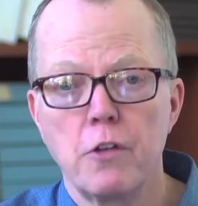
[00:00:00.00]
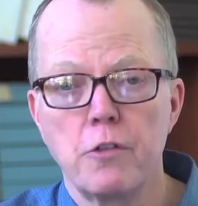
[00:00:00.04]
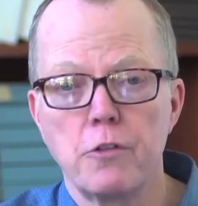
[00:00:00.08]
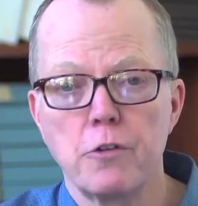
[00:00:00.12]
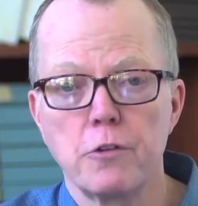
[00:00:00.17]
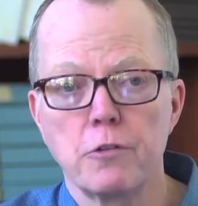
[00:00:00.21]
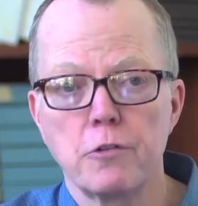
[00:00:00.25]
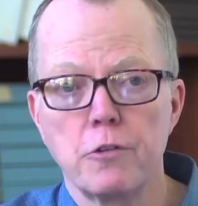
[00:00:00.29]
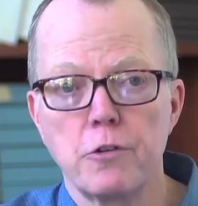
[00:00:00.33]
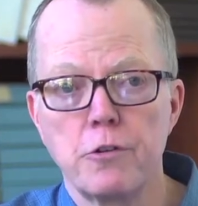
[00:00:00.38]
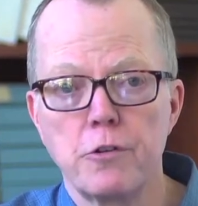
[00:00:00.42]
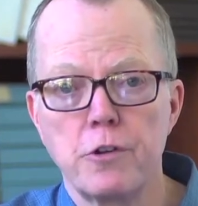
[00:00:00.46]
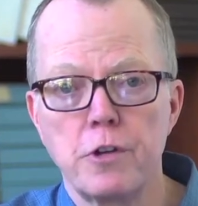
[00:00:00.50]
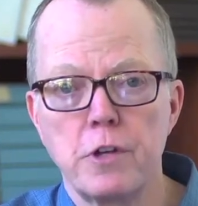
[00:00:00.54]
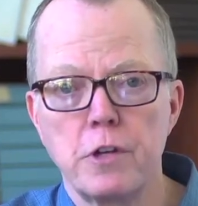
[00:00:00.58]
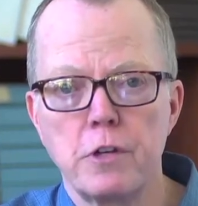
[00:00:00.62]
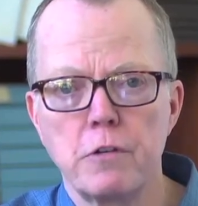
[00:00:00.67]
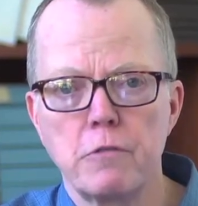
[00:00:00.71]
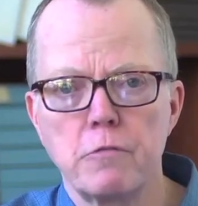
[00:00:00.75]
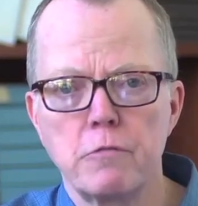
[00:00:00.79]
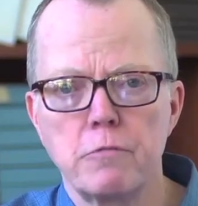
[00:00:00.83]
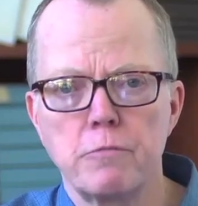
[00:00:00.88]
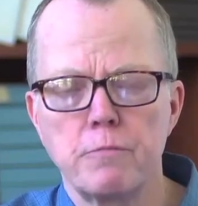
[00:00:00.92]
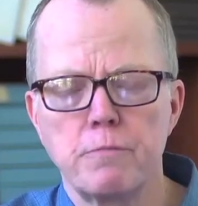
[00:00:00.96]
they're
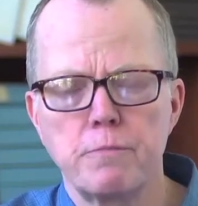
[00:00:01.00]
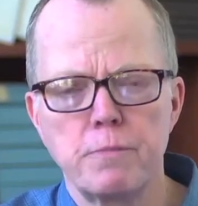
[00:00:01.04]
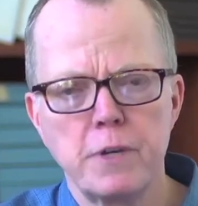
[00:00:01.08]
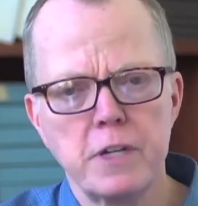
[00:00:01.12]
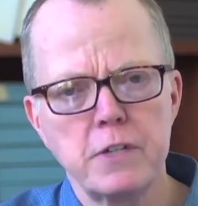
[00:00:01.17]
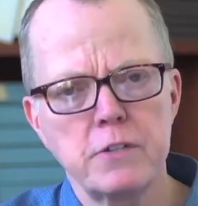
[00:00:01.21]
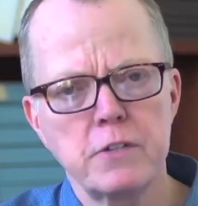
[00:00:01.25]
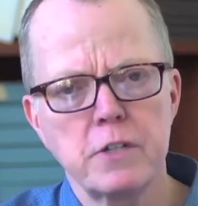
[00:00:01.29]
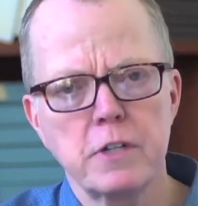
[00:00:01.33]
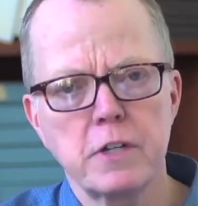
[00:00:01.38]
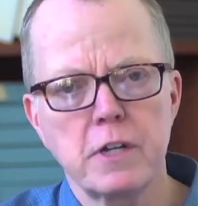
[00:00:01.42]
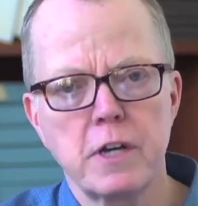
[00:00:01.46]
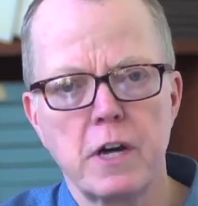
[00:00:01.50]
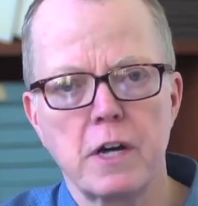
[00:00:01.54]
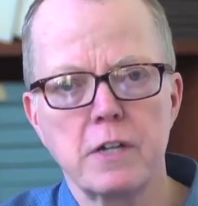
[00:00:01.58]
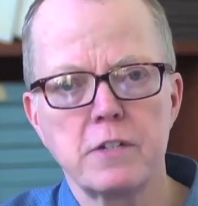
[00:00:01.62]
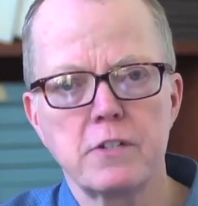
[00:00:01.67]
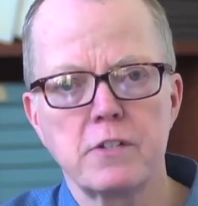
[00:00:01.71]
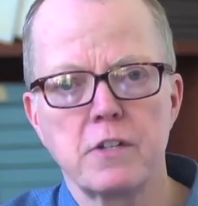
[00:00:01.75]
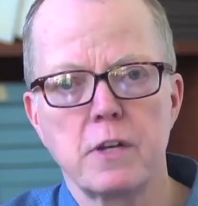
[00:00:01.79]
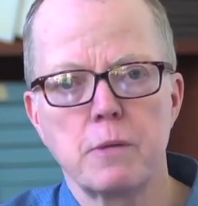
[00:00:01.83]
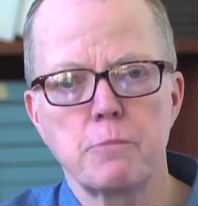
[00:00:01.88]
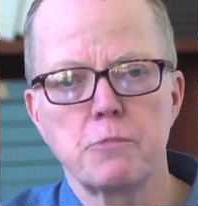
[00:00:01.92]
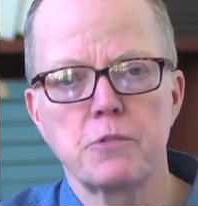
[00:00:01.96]
learning basic
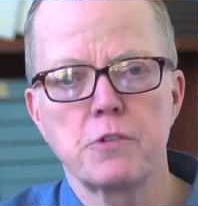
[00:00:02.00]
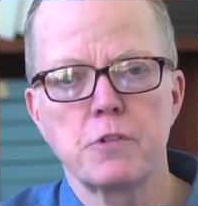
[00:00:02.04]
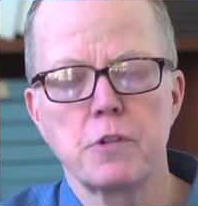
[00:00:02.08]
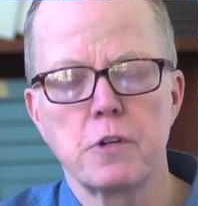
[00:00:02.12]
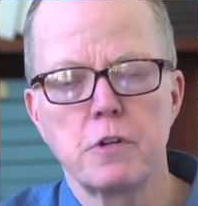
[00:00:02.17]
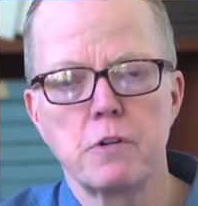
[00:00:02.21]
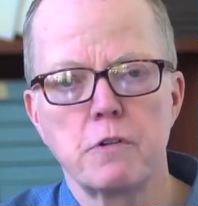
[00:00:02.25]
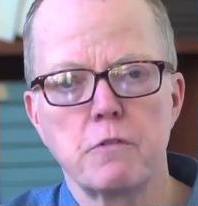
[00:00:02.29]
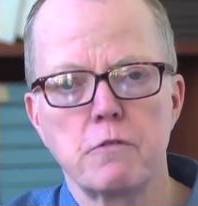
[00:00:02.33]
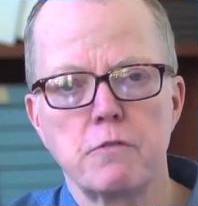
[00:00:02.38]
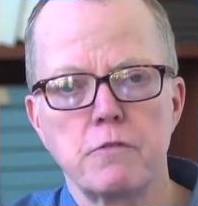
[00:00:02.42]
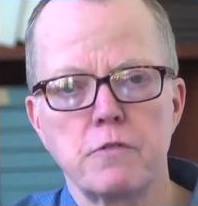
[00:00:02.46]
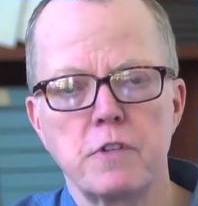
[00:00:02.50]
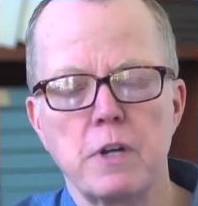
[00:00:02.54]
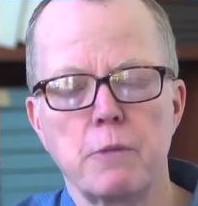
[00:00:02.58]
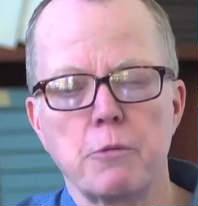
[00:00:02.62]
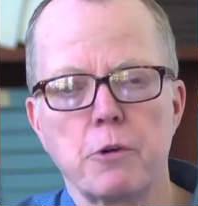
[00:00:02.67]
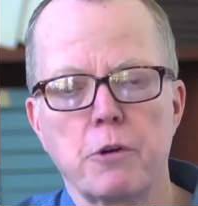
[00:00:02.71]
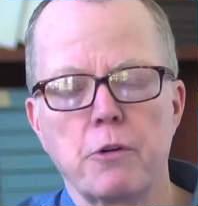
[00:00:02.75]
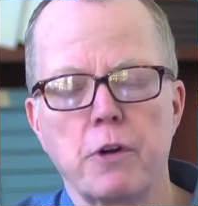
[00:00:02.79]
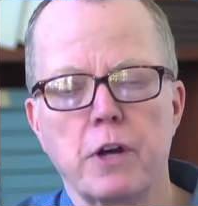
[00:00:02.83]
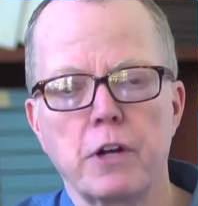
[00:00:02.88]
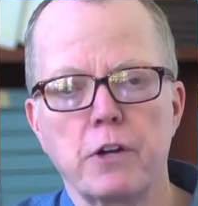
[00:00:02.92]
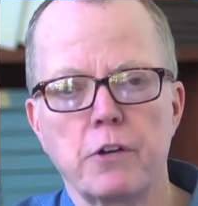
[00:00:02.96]
concepts of
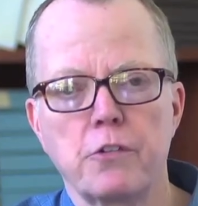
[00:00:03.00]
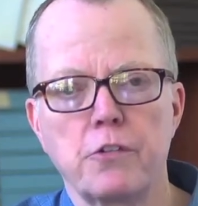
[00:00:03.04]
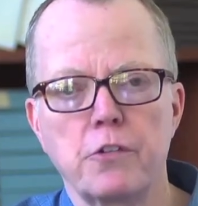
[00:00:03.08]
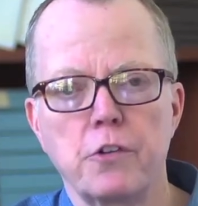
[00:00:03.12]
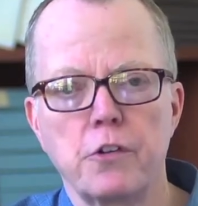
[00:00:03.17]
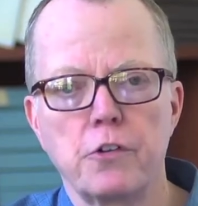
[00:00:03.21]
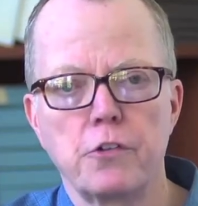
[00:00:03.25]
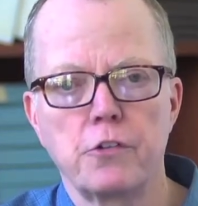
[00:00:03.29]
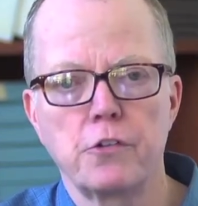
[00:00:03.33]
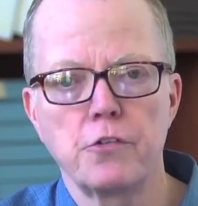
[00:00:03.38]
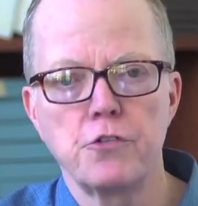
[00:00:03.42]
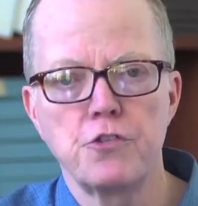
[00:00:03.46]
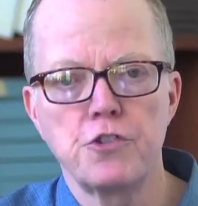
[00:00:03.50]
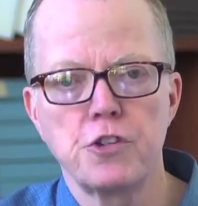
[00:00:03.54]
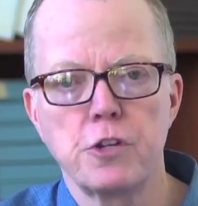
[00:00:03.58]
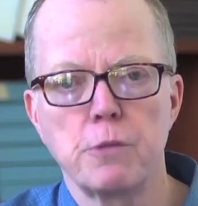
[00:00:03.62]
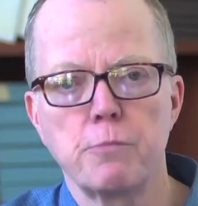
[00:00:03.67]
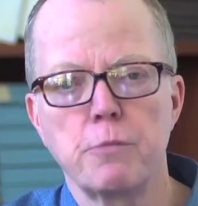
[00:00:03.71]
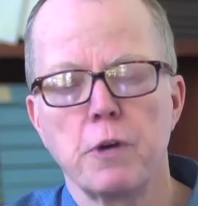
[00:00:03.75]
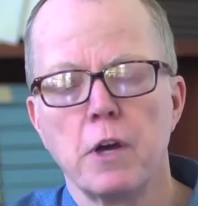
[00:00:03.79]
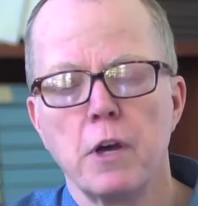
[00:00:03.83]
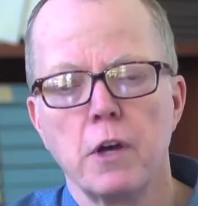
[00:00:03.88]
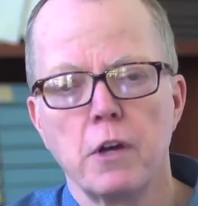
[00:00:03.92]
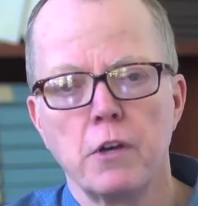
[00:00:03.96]
democratic
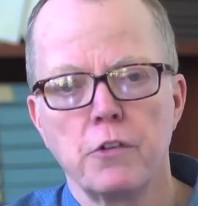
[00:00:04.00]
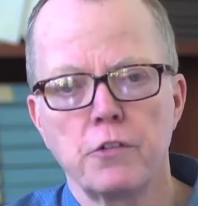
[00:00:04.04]
citizenship,